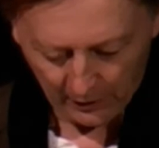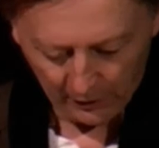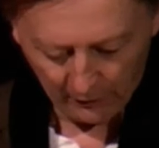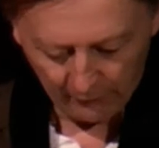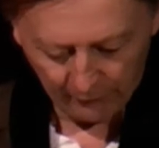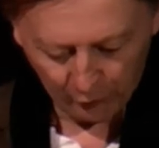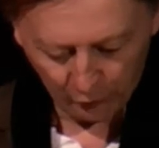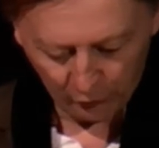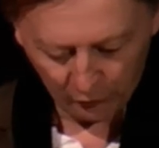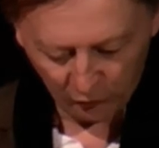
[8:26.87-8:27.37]

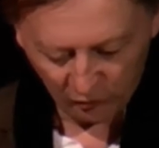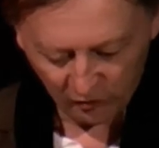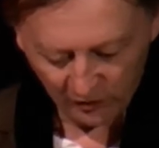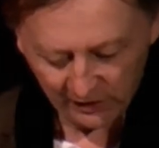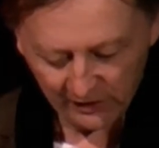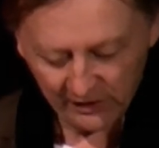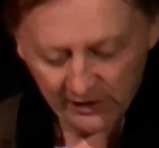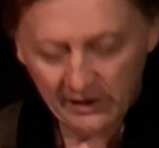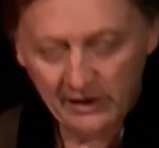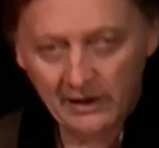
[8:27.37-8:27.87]

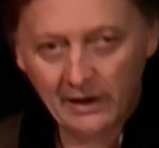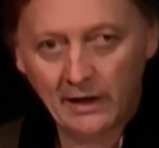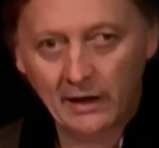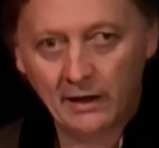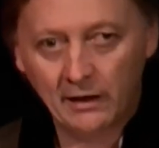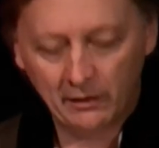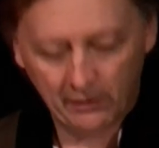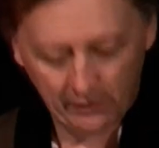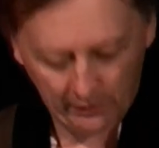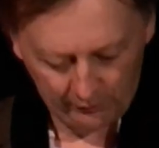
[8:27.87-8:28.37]
photogénie
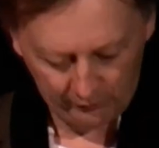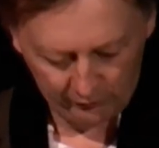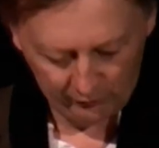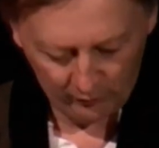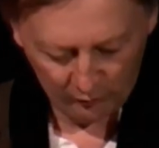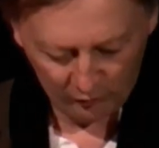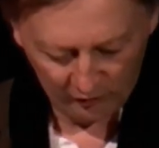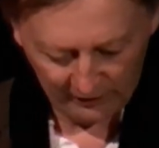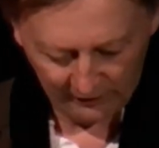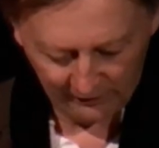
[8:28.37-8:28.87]
and
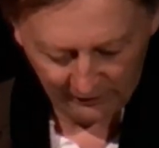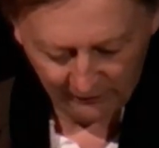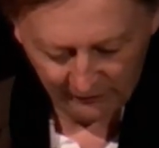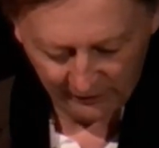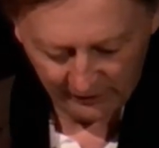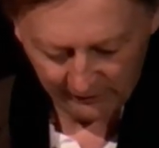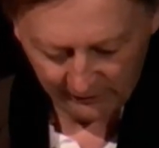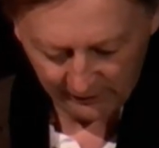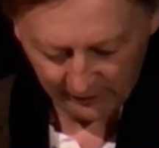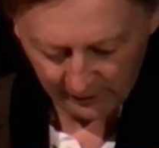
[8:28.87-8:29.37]

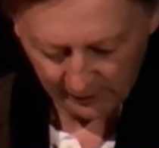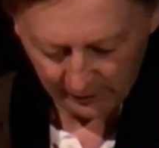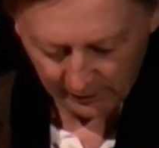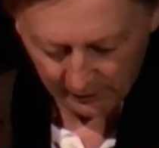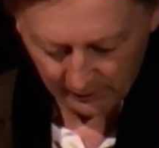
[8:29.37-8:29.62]
subjectivity.